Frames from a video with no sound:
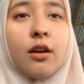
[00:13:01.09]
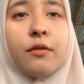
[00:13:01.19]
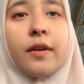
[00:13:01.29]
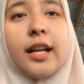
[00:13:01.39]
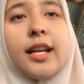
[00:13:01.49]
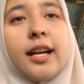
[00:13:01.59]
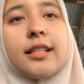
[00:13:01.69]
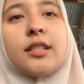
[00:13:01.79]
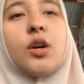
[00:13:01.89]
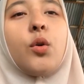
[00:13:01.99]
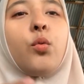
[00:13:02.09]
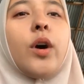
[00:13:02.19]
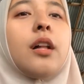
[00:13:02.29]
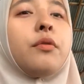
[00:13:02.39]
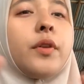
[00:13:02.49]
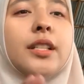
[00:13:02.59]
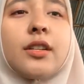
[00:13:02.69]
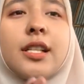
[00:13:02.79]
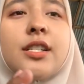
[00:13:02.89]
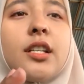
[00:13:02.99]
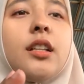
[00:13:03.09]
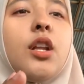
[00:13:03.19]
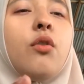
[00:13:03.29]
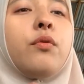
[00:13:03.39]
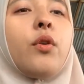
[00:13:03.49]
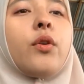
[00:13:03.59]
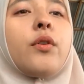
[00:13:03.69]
of ideas, while free translation allows for